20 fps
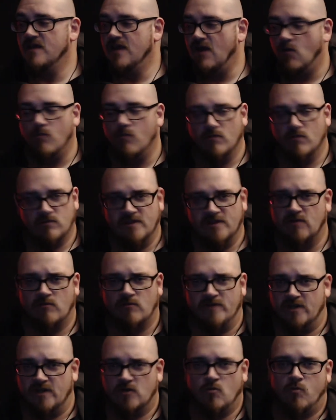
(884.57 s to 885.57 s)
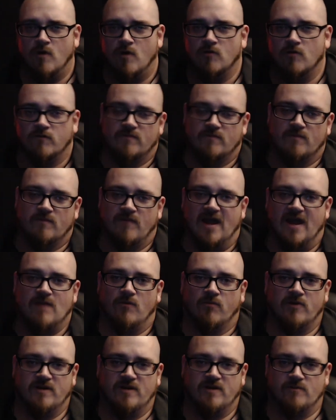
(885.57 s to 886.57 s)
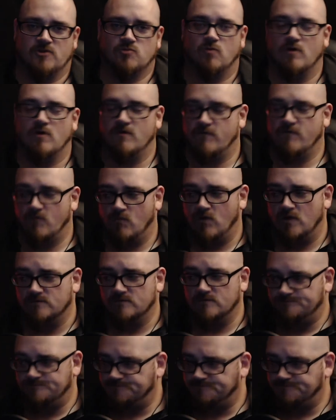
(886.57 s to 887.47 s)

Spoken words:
Literally a quote from the Bible, pretty much word for word.